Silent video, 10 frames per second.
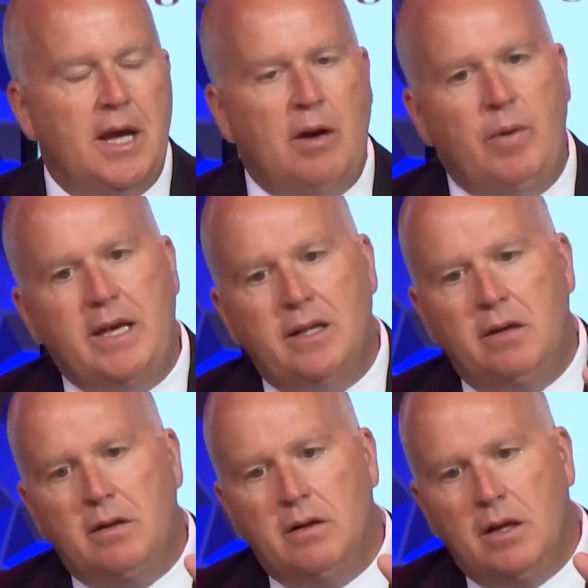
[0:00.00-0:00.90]
and we
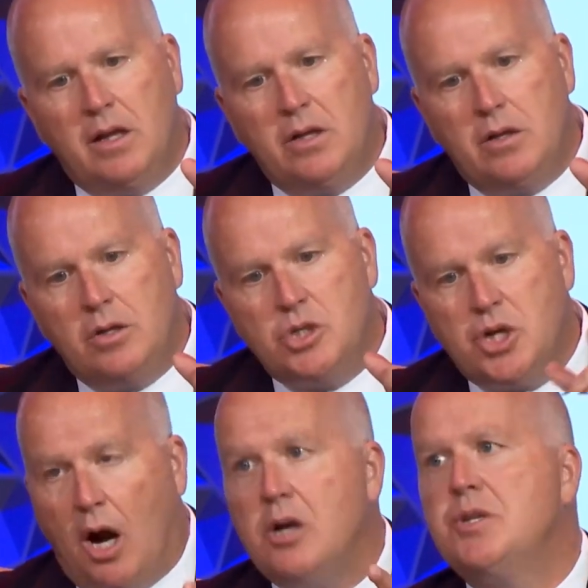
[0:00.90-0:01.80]
can
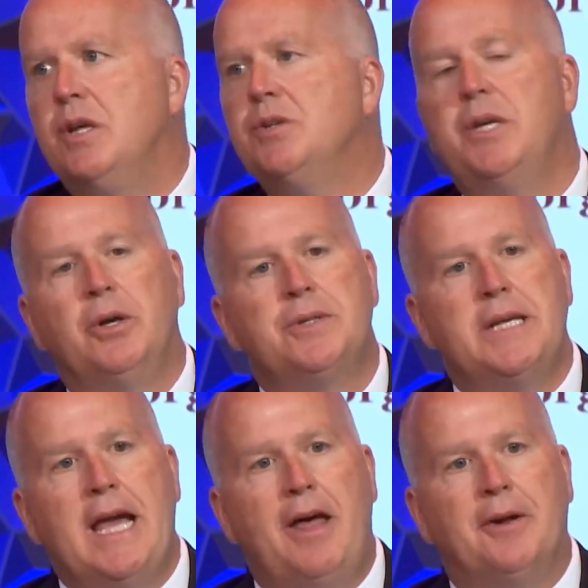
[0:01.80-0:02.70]
charge this hill
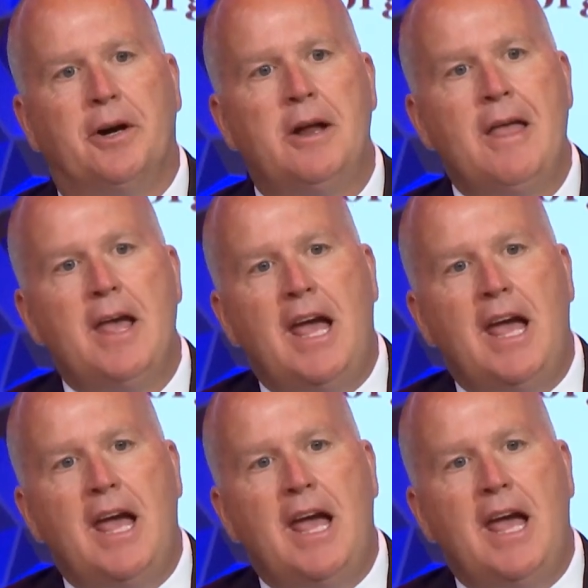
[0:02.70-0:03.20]
together,